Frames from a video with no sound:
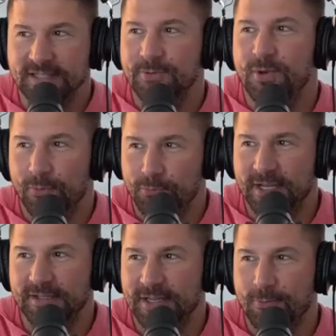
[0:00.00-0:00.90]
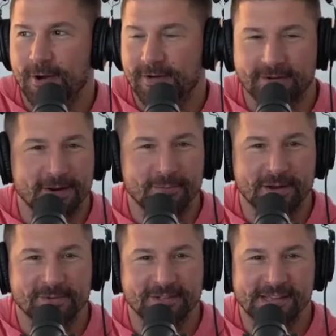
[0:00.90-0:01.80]
then we've replaced that water heater. I
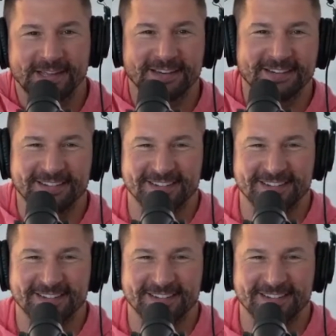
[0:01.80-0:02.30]
promise you that.